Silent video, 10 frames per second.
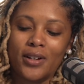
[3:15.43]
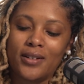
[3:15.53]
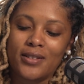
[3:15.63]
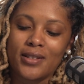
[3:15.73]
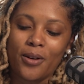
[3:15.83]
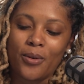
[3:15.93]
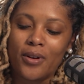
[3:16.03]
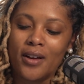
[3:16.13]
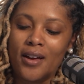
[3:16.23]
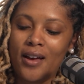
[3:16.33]
it. So
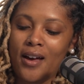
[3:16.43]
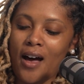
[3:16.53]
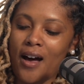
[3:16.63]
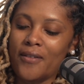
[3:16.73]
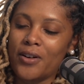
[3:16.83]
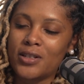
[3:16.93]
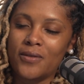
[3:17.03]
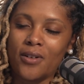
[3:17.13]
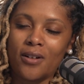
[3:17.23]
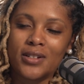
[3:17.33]
first
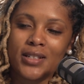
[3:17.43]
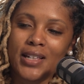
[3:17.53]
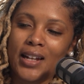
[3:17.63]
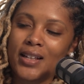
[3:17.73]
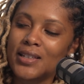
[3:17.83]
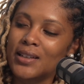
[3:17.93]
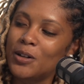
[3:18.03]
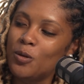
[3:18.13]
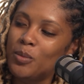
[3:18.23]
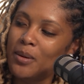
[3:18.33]
of all, just tell us a
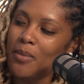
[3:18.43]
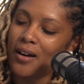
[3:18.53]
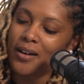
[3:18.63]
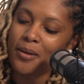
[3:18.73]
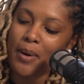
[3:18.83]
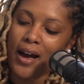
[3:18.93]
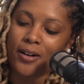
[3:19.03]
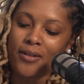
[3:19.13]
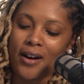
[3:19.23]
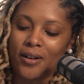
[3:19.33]
little bit about your
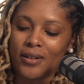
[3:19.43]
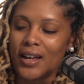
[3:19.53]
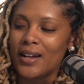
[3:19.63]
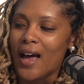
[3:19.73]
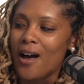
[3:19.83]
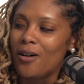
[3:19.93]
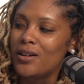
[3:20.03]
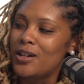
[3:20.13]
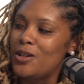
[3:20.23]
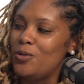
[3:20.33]
background and how
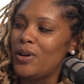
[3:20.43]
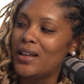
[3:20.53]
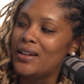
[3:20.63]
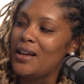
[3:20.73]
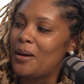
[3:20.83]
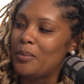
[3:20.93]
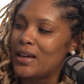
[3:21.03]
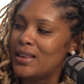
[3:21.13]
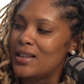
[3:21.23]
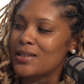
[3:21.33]
did you end up
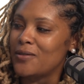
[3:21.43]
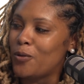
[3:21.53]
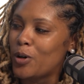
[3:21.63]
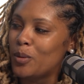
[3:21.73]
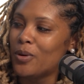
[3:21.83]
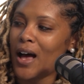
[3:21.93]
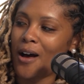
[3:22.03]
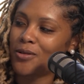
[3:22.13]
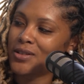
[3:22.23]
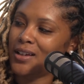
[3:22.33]
in this affordable
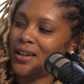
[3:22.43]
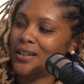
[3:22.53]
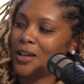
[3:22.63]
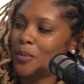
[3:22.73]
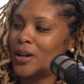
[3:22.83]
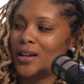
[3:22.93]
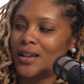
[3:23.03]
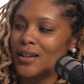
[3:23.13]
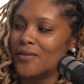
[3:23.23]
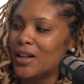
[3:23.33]
housing and
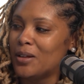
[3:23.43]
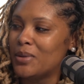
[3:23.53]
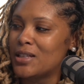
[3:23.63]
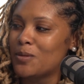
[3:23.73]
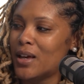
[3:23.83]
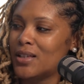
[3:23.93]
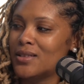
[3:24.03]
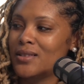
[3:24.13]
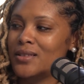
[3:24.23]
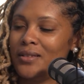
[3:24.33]
community development space?